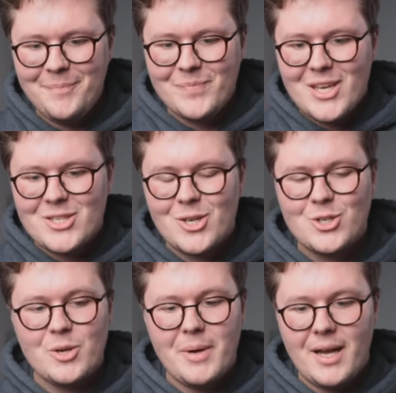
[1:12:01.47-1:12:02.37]
So
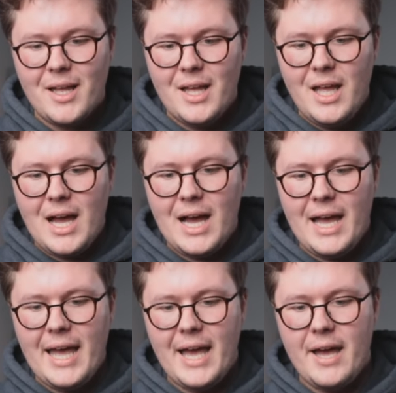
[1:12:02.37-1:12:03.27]
Juba, I
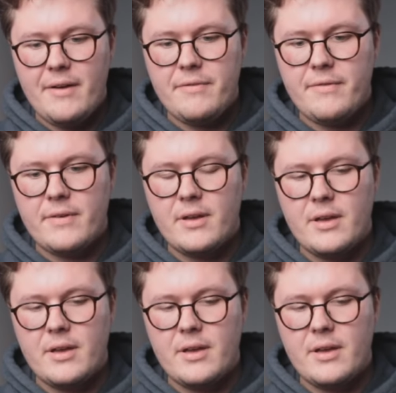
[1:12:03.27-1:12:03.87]
have